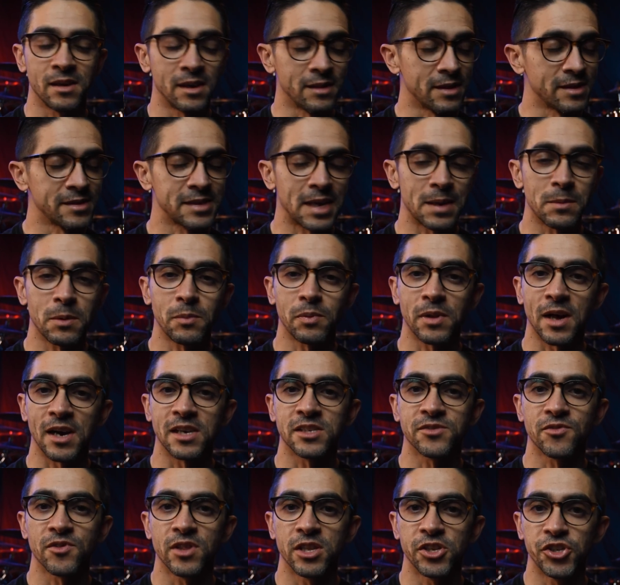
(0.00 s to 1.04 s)
and the same
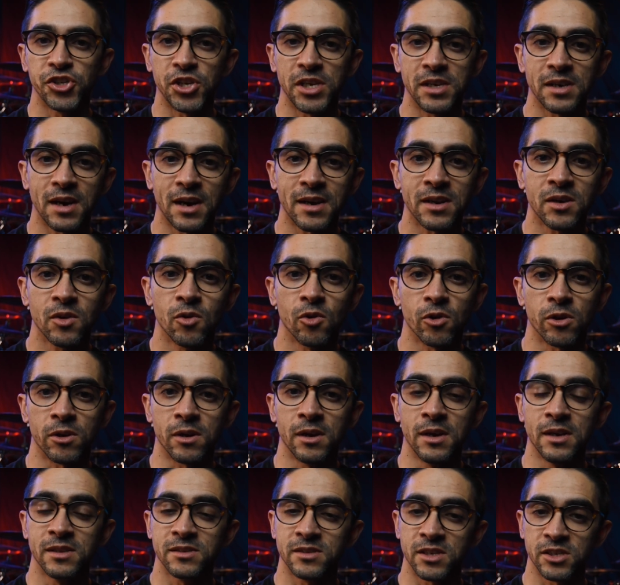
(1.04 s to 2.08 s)
applies for the G9 chord.
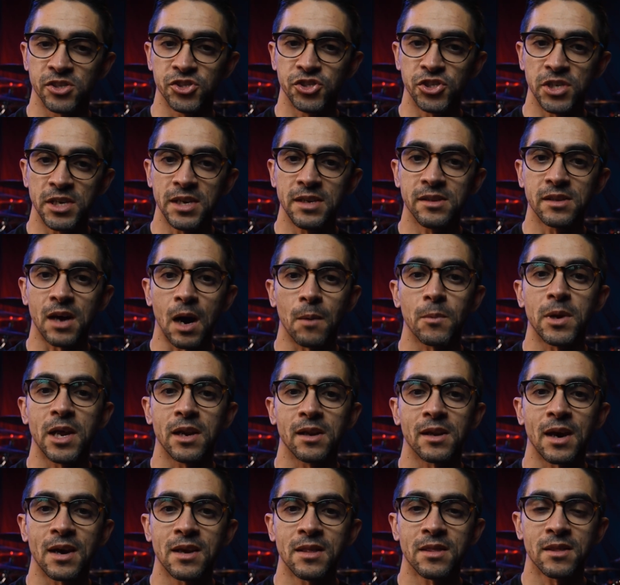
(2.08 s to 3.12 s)
It's a G dominant
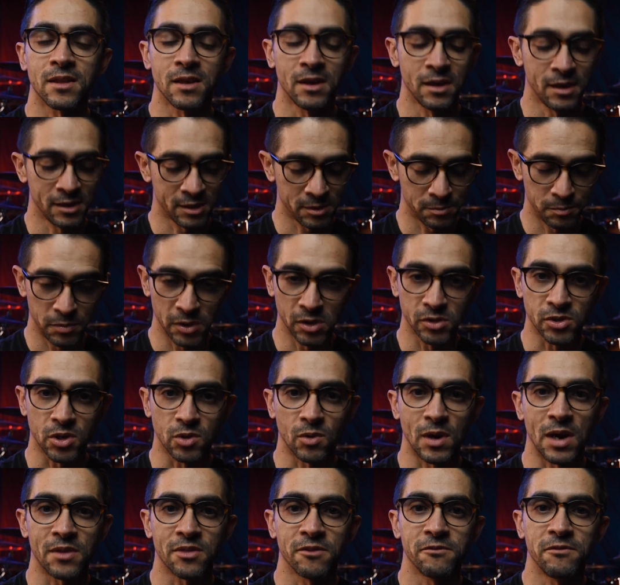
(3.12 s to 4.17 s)
ninth. It's built
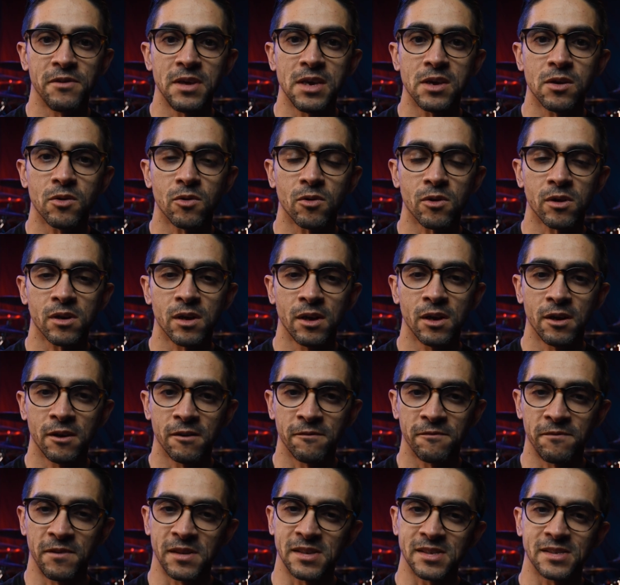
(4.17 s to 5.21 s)
around the V chord,
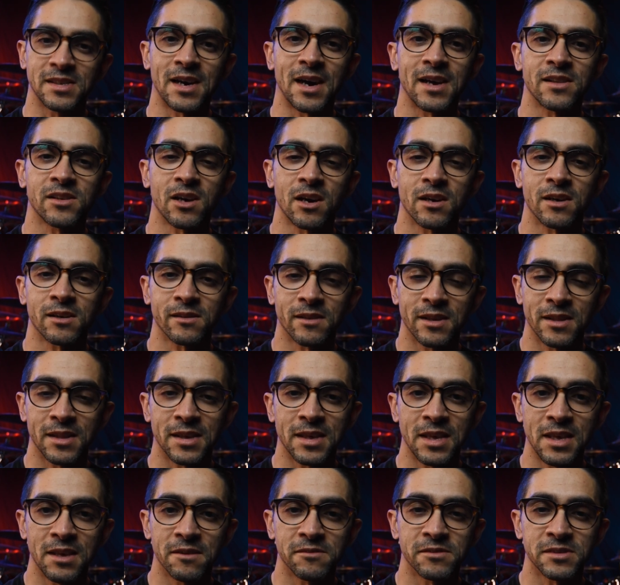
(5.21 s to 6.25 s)
fits diatonically in the
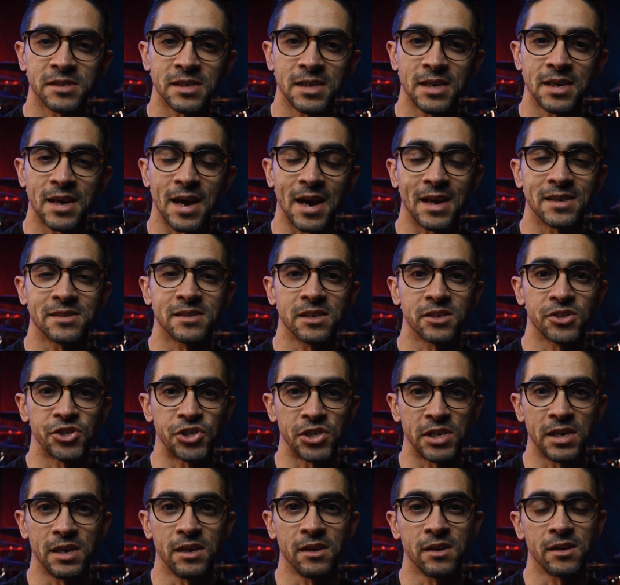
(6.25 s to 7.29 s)
key of C as a
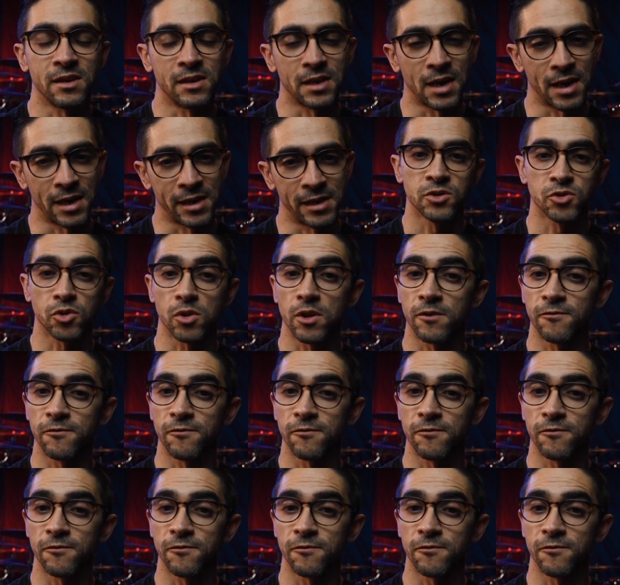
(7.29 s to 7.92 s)
G9. So the